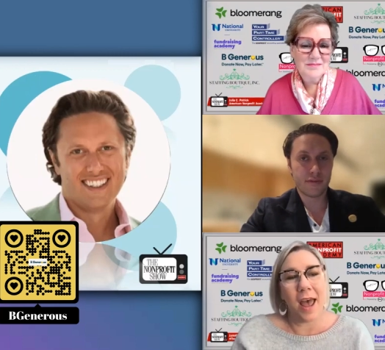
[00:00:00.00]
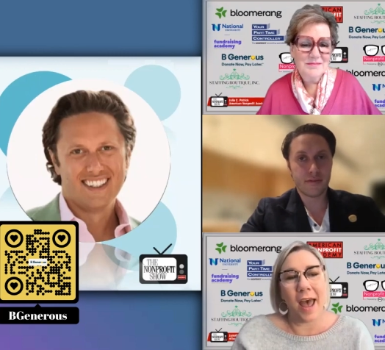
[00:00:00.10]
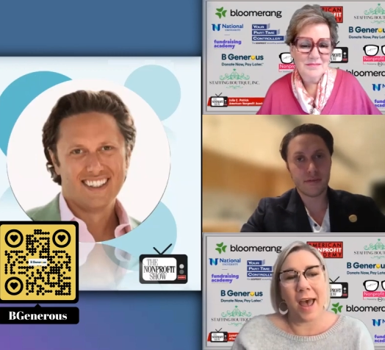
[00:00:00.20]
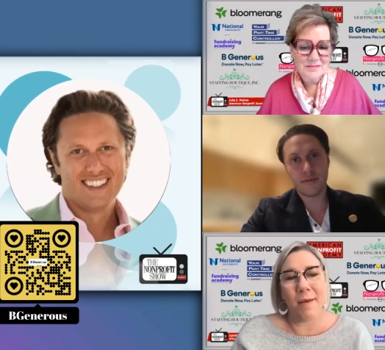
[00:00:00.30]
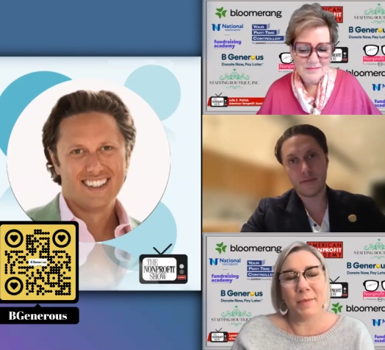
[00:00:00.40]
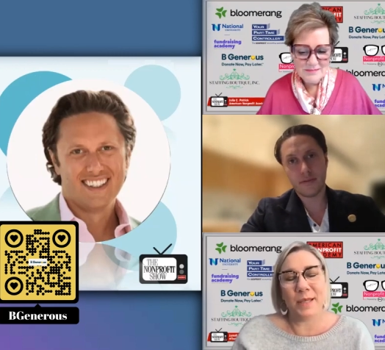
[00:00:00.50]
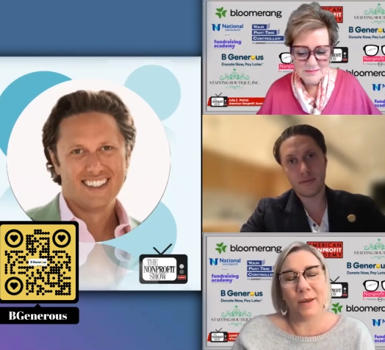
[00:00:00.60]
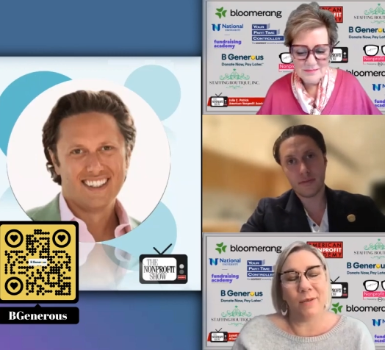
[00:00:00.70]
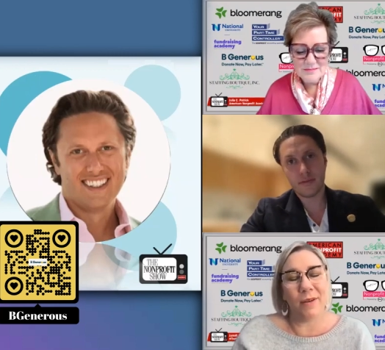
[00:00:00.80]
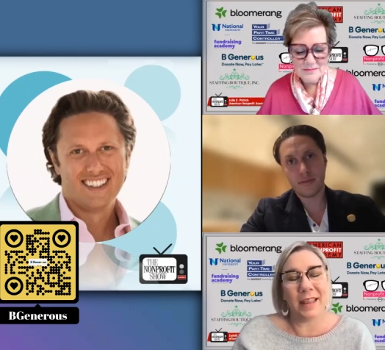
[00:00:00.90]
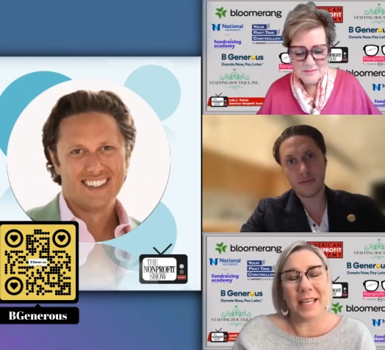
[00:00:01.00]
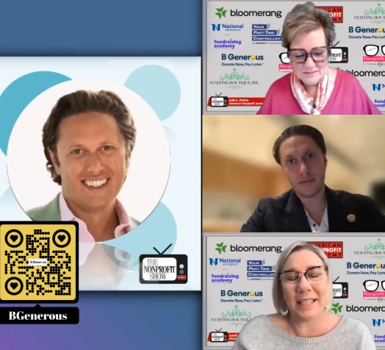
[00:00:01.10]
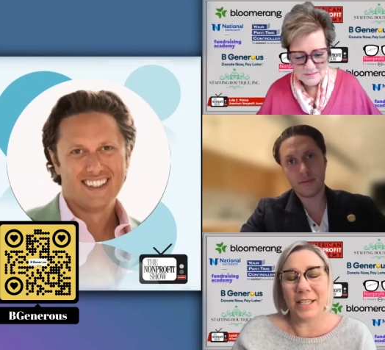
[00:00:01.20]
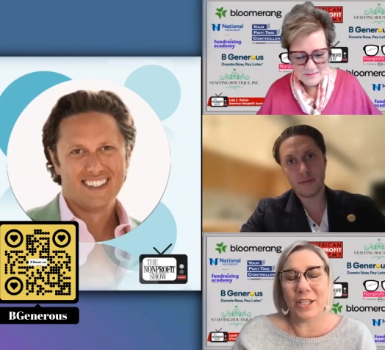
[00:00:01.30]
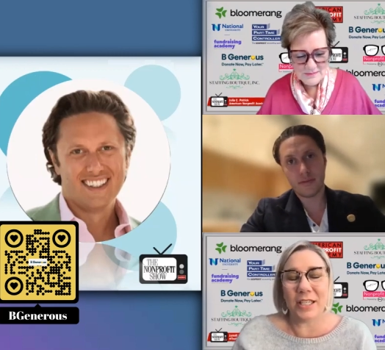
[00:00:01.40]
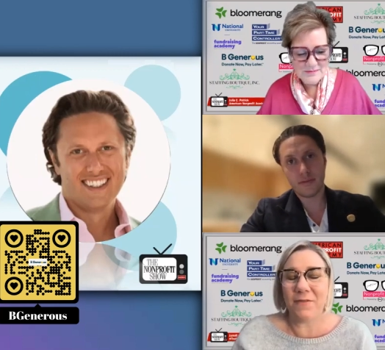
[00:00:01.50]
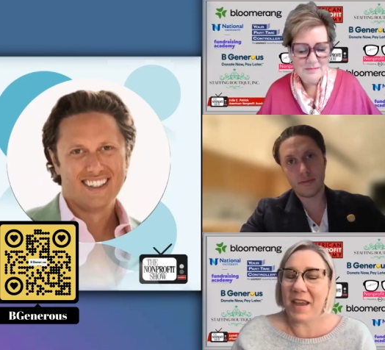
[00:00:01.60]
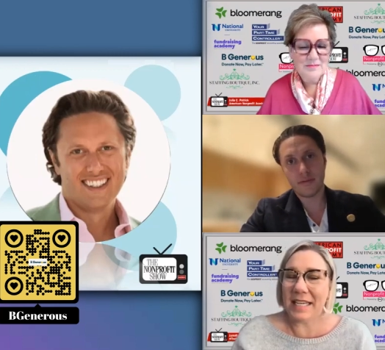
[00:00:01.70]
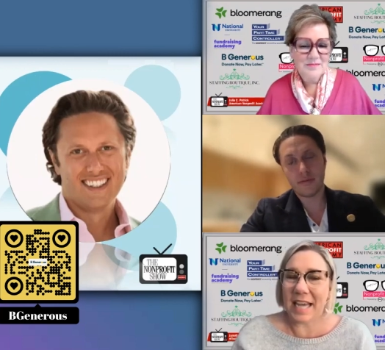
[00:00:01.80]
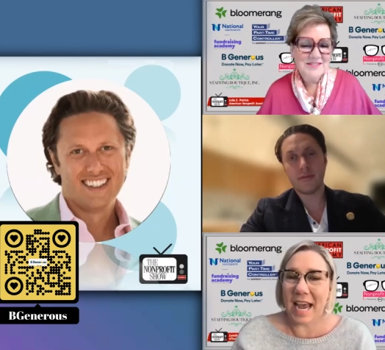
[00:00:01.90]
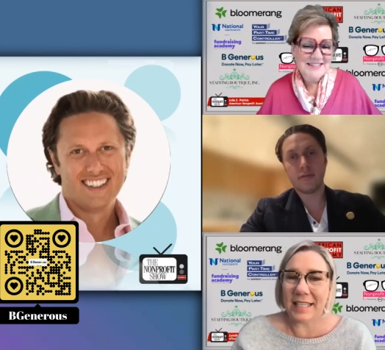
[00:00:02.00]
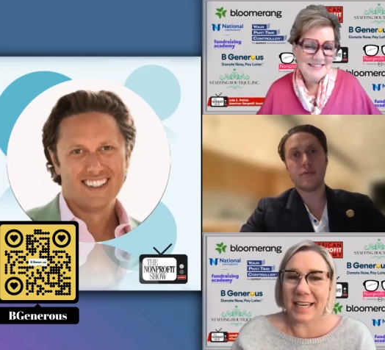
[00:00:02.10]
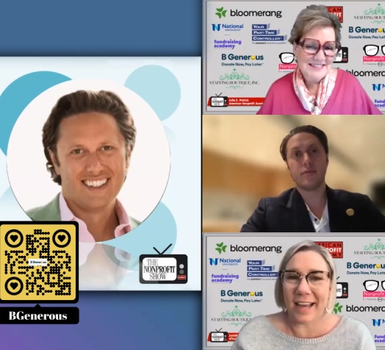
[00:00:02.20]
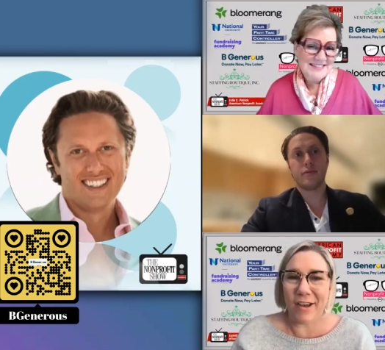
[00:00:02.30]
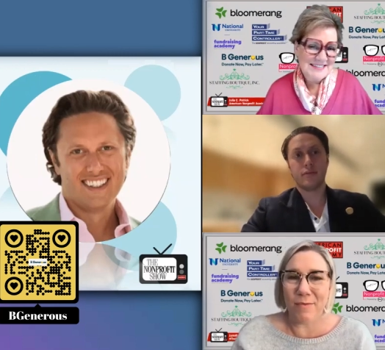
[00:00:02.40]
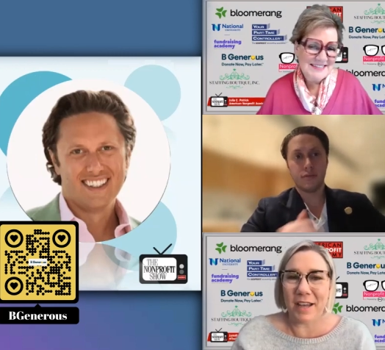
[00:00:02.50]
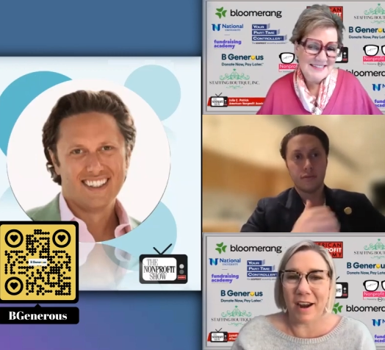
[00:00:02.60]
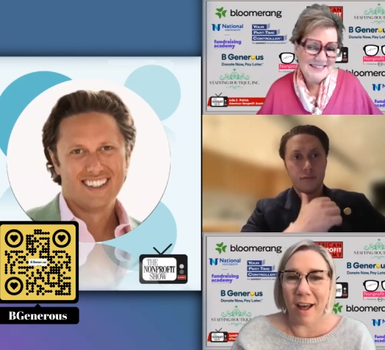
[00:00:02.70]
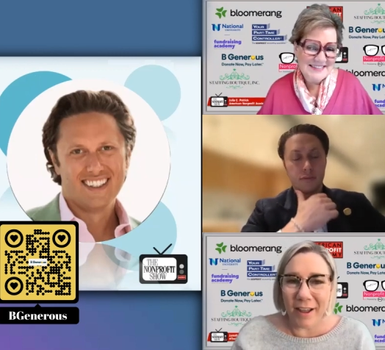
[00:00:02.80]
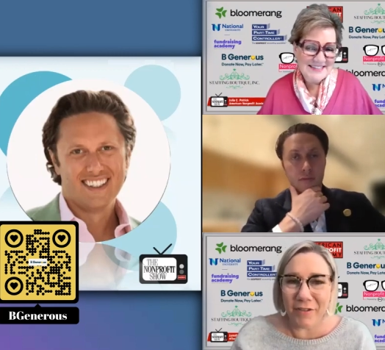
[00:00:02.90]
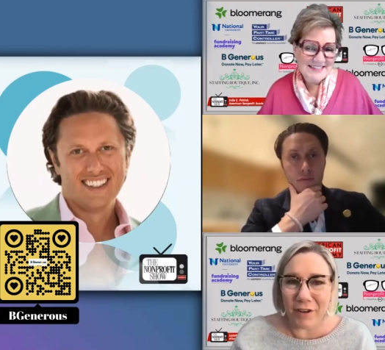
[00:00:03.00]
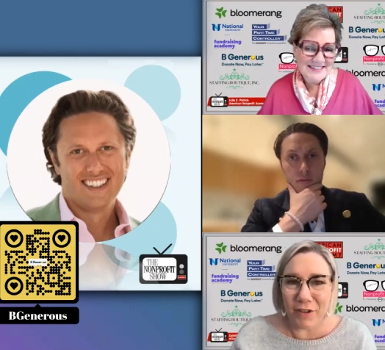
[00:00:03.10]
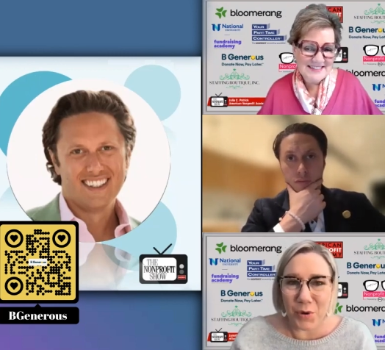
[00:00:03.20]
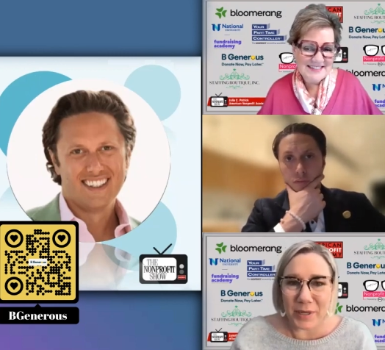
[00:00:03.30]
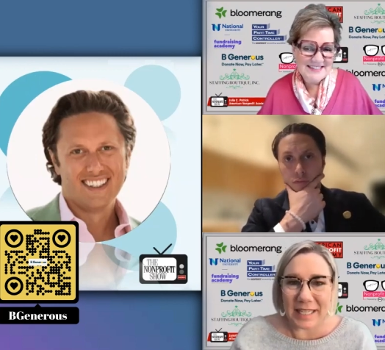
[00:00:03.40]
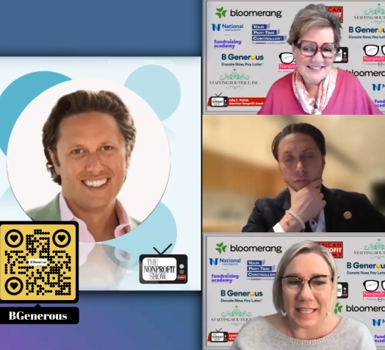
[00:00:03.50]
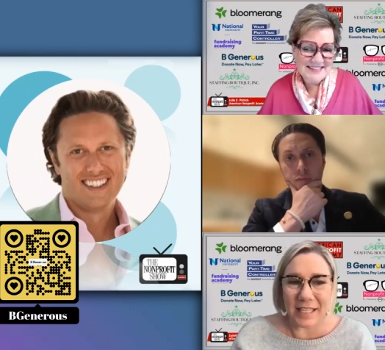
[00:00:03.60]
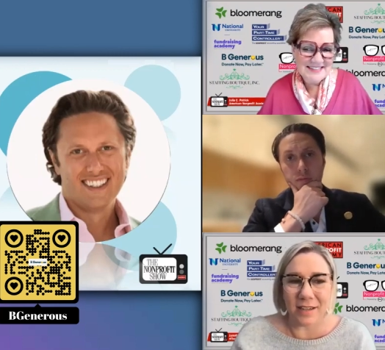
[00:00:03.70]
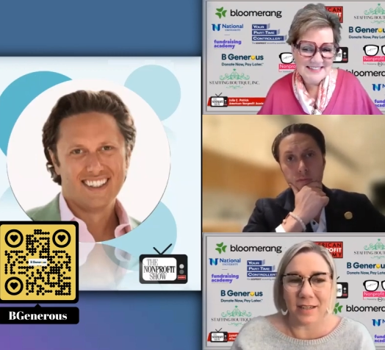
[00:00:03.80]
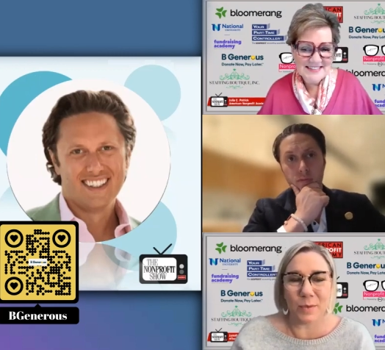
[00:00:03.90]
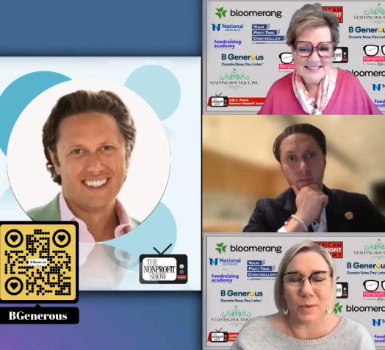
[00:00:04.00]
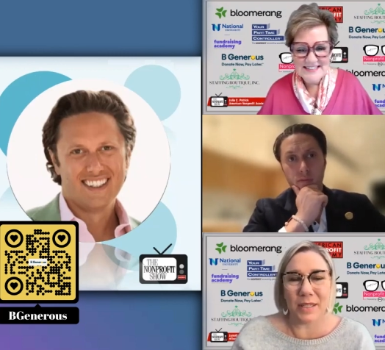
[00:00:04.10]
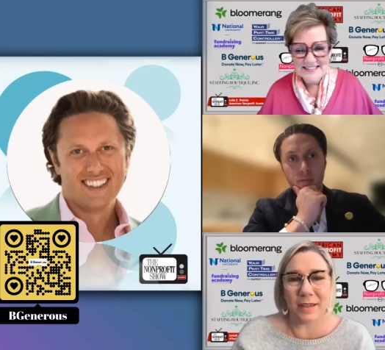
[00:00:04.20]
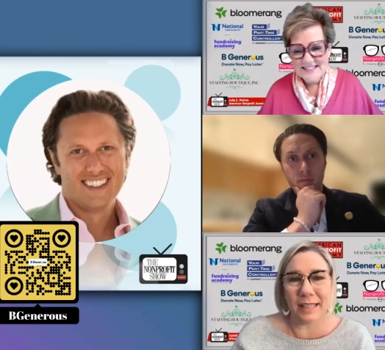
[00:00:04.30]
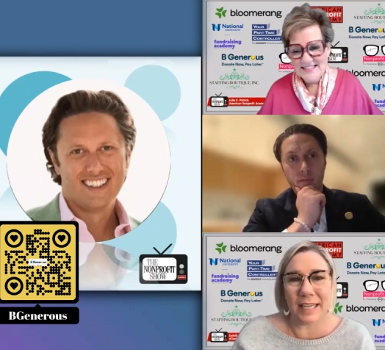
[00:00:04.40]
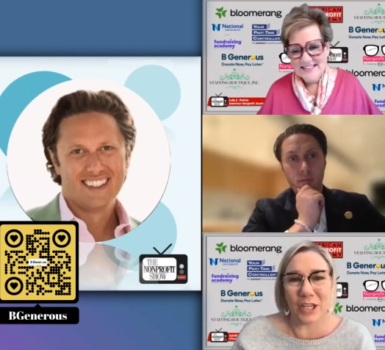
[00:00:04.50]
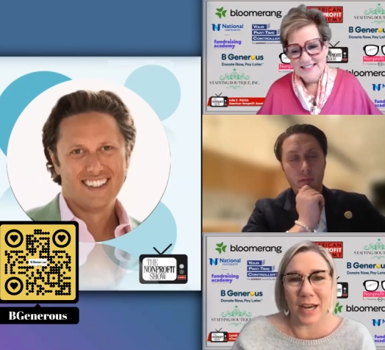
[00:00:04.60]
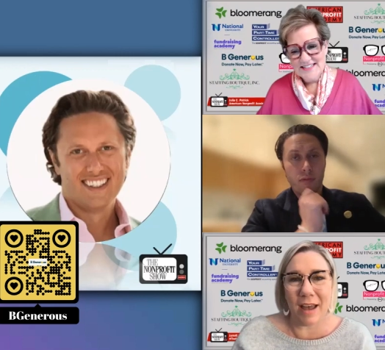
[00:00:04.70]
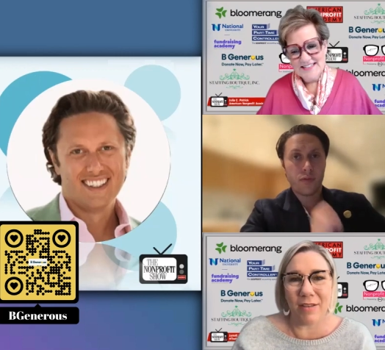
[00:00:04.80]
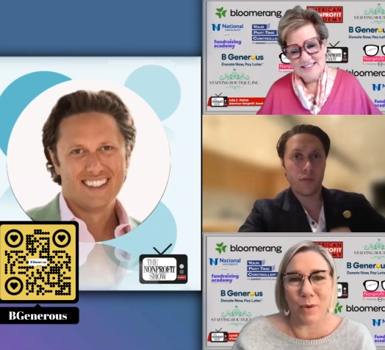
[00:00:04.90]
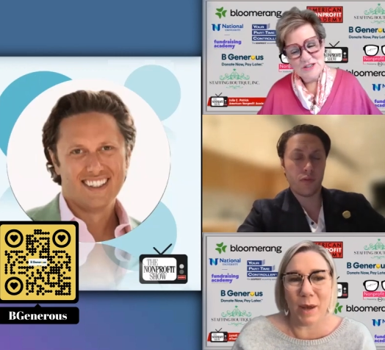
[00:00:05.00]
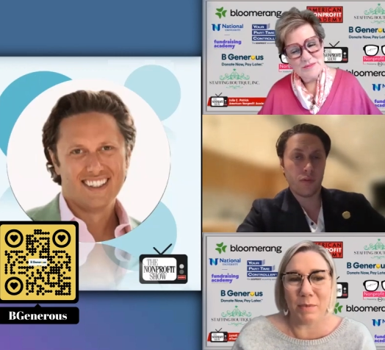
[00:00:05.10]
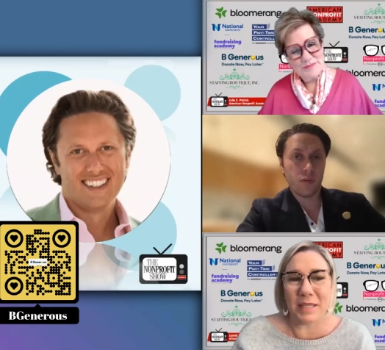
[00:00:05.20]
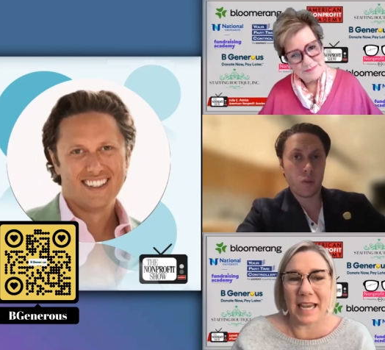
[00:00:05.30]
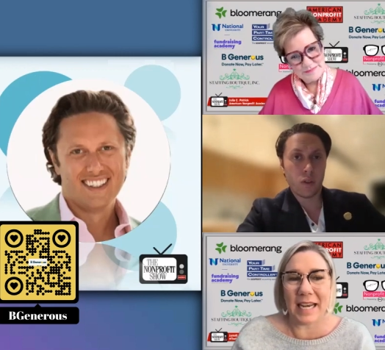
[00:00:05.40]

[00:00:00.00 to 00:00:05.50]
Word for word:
Speaker 1: Um, so this is just fantastic. I hope that all of our viewers and listeners will certainly check out the website.